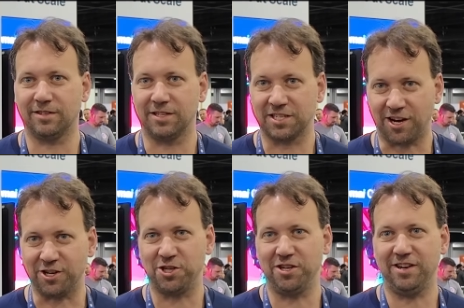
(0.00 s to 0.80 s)

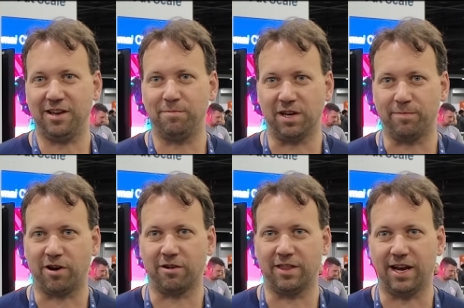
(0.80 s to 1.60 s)
discussion and be a
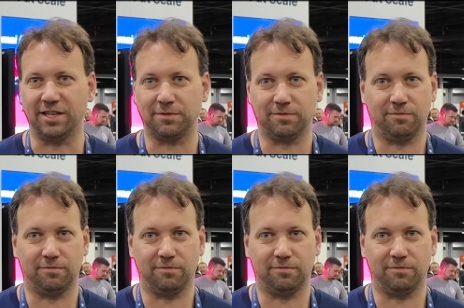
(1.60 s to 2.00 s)
part of that as